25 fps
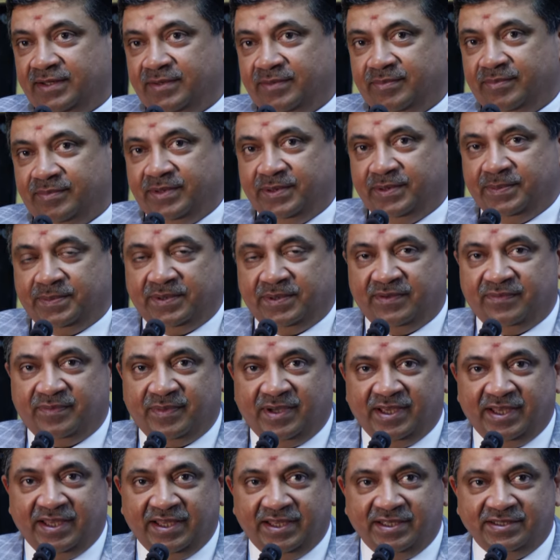People of
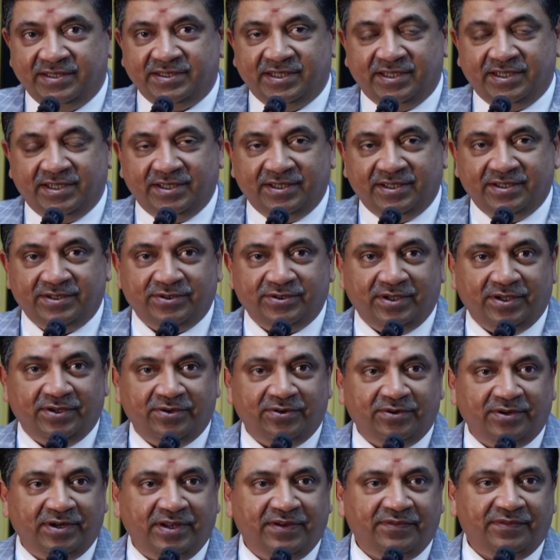my age are here, so I
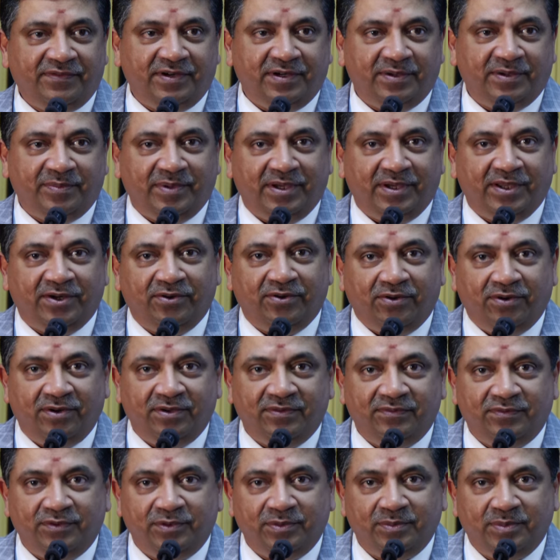don't have to remind all
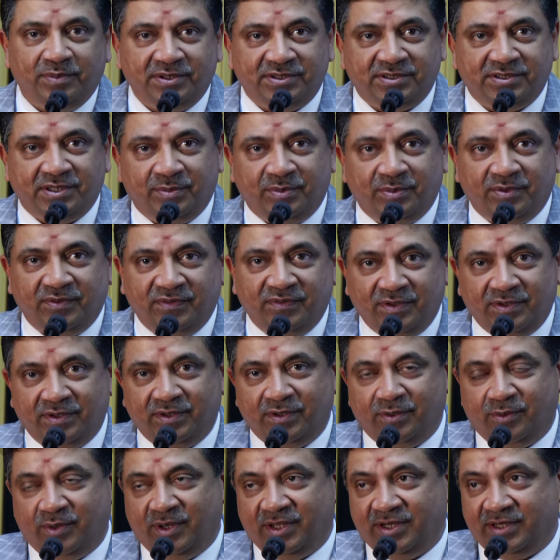of you, but some of you are
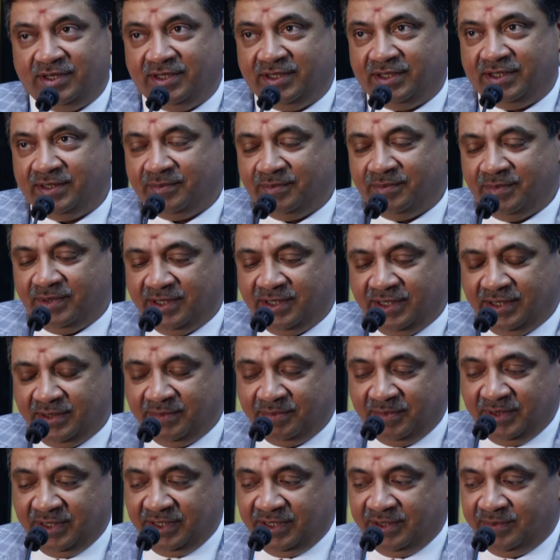quite young. But let
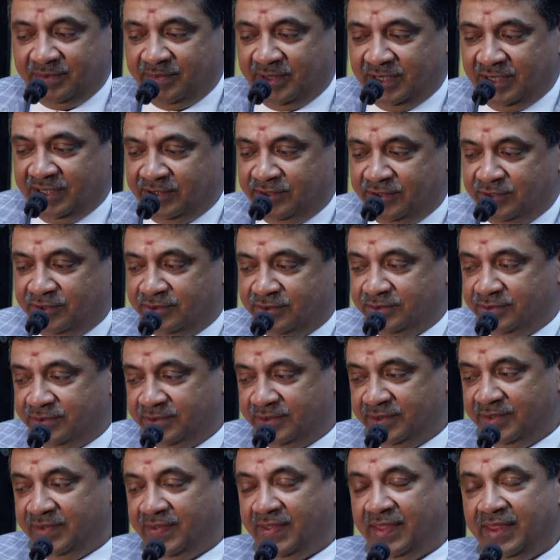me remind you
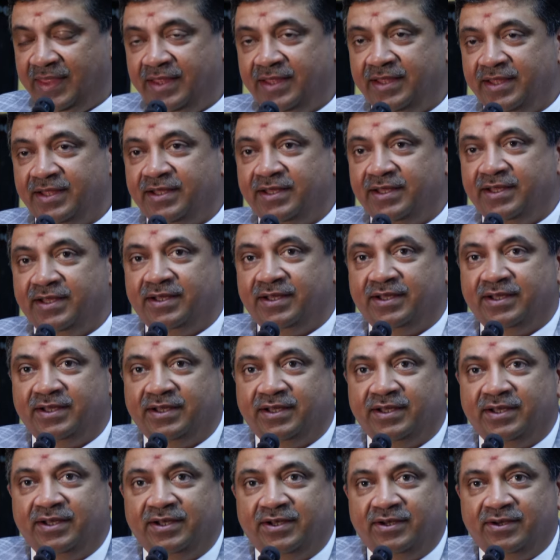
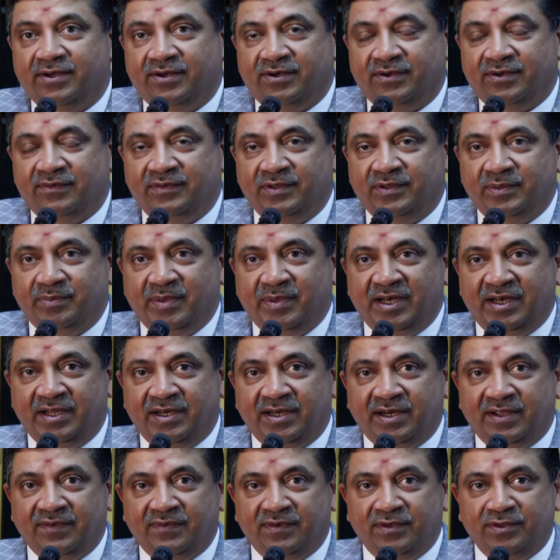of the many
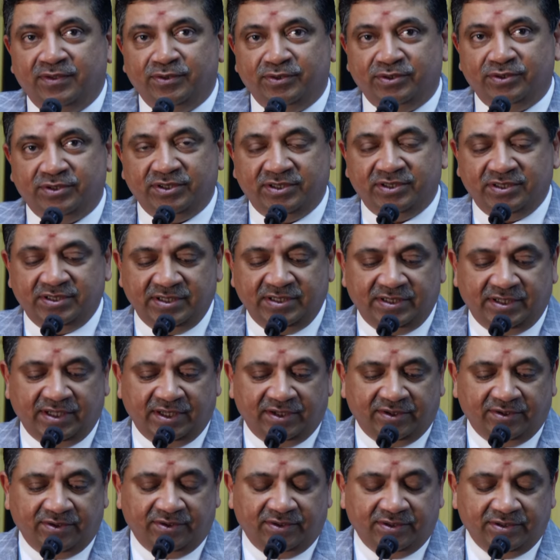revolutions in
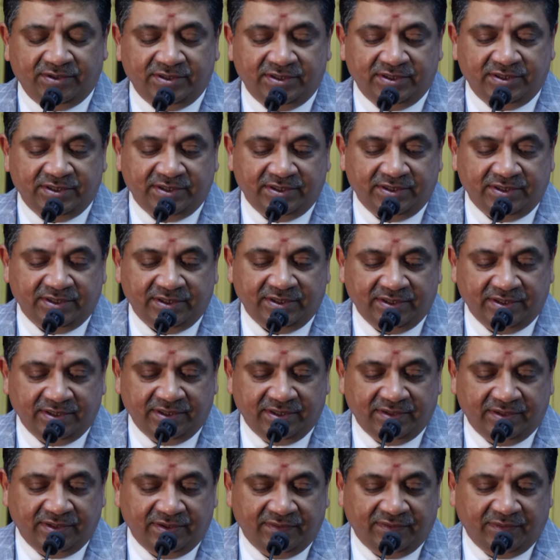technology,
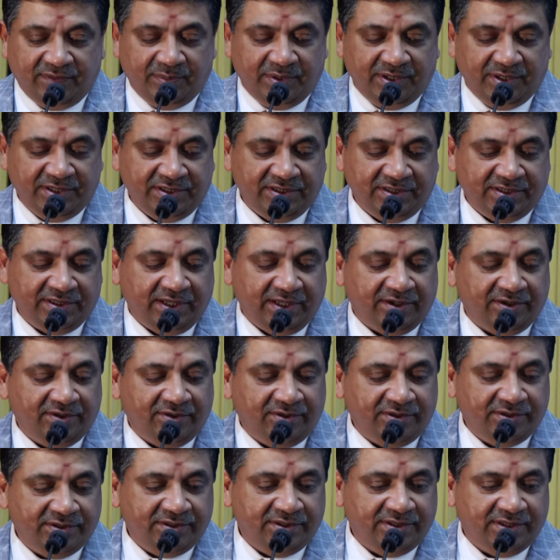in information
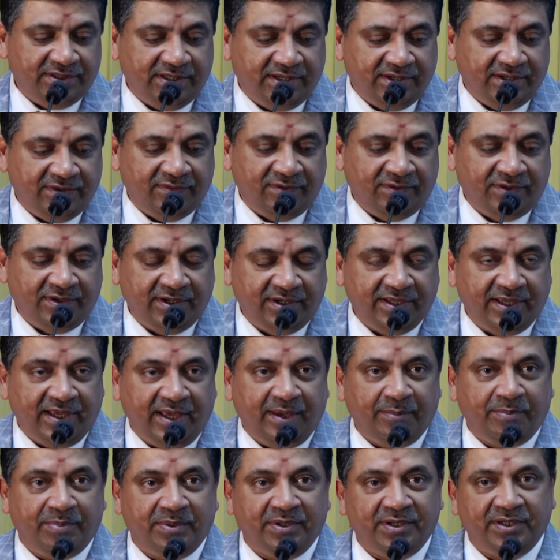technology, that have already
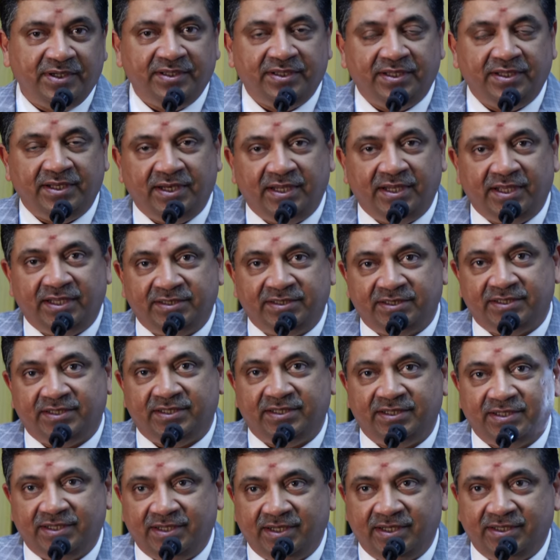happened in the last,
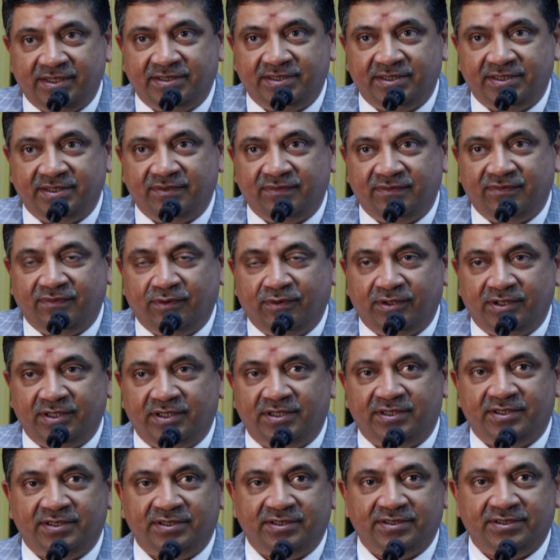let's say, 40
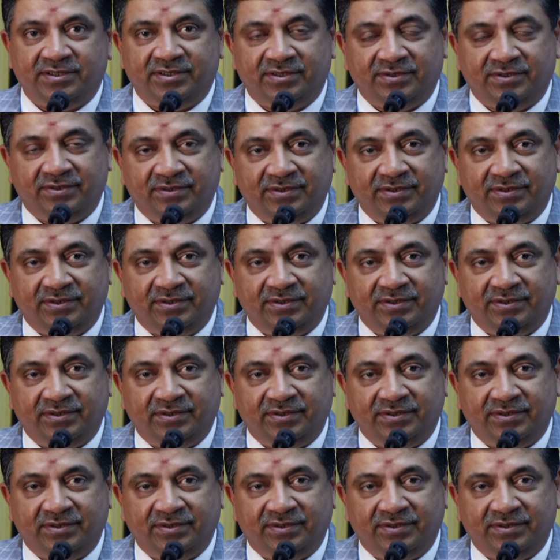years